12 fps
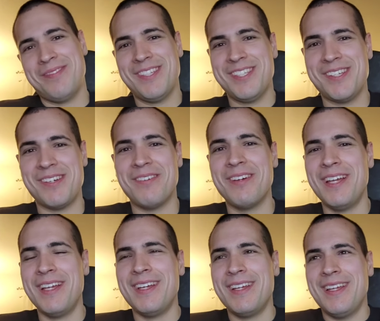So
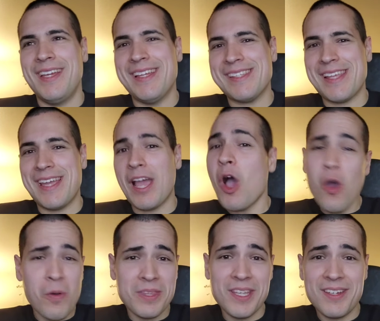it's like,
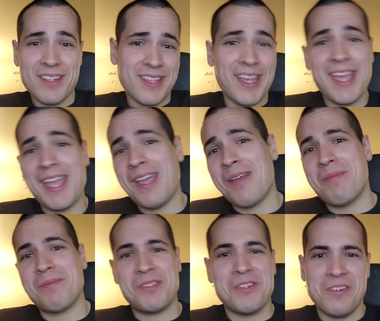oh, at the end of the game, I'm
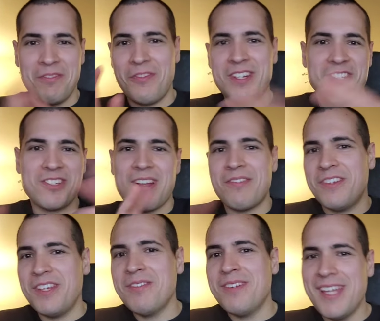starting to finish off
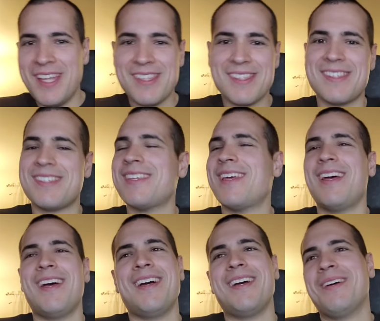units.
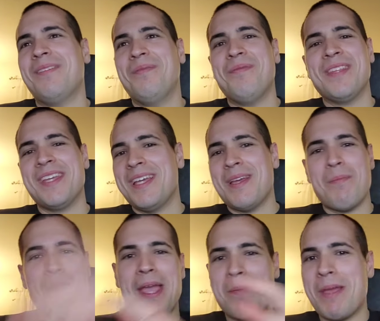Bam,
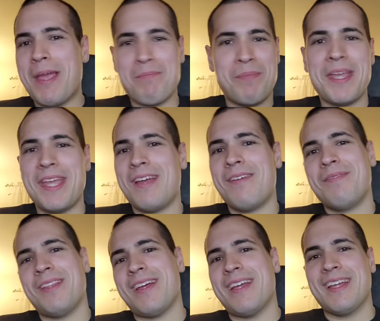bam,
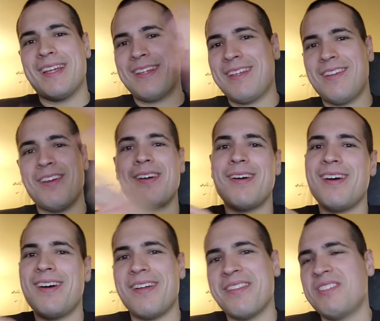bam. Like,
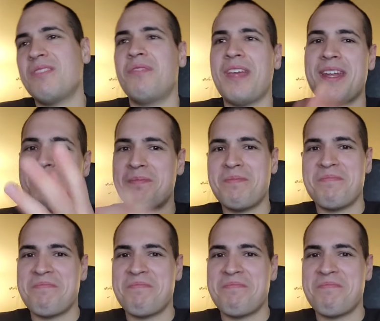oh, this Venom.